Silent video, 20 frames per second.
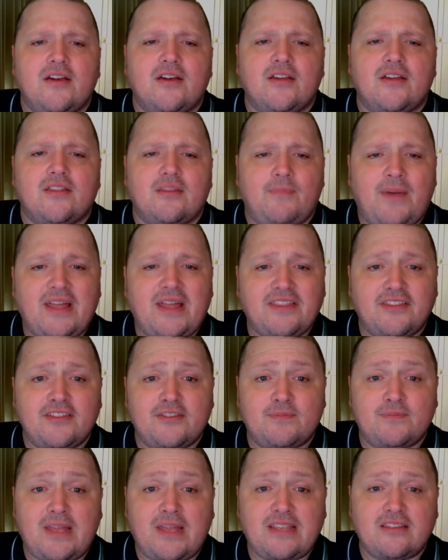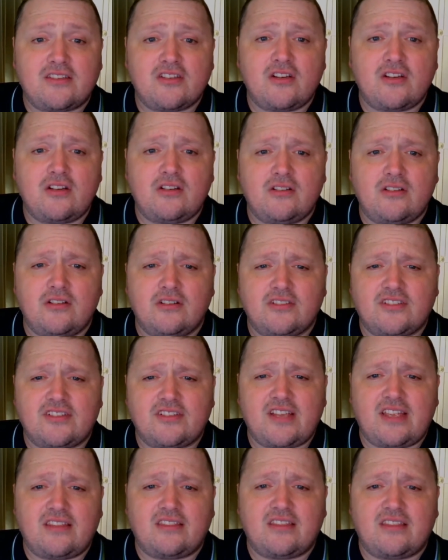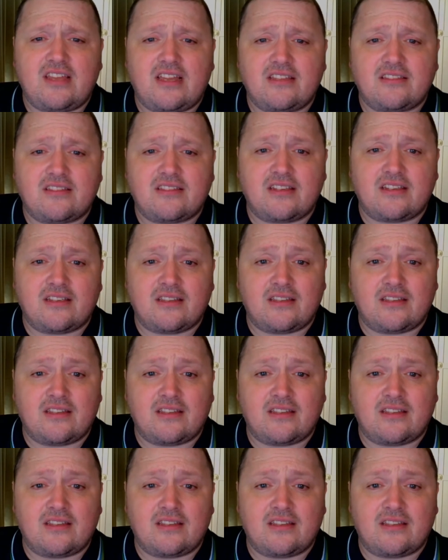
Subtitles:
The Panthers' mentor said that